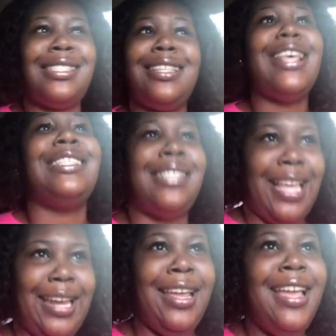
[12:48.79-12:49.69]

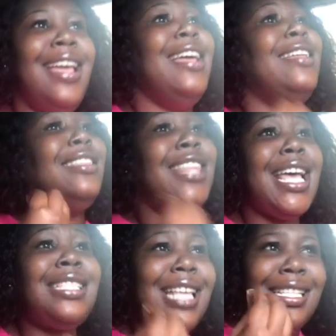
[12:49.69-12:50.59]
Listen,
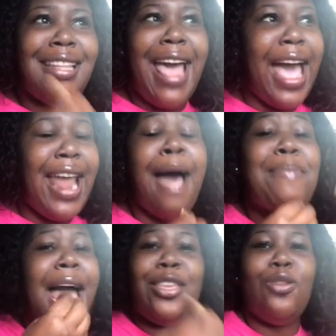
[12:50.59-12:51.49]
this is not, I'm
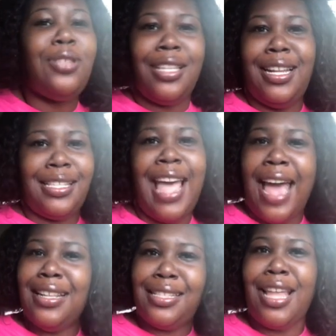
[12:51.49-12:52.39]
not used to this
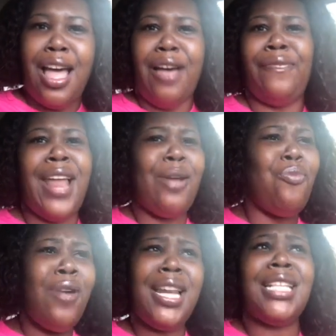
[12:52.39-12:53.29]
kind of stuff. Like,
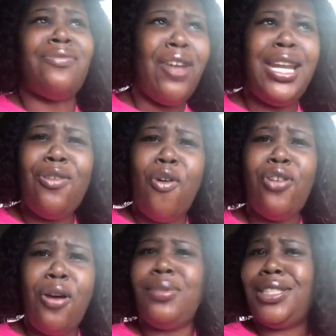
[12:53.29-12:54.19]
what is really going
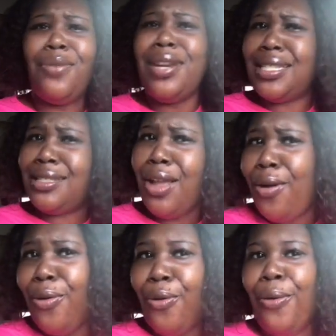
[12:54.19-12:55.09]
on with you and this
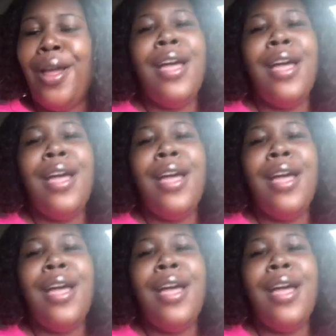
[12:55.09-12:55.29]
dude?